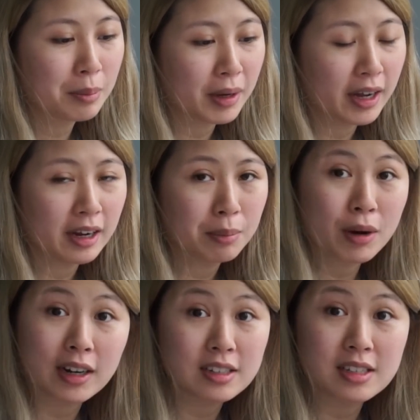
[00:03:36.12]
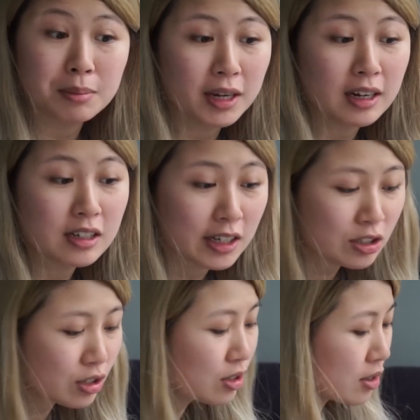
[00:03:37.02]
by practicing painting
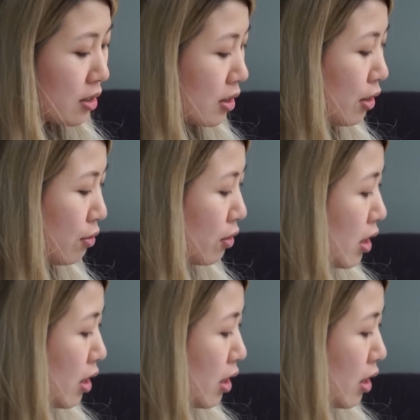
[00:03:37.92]
textures and stuff.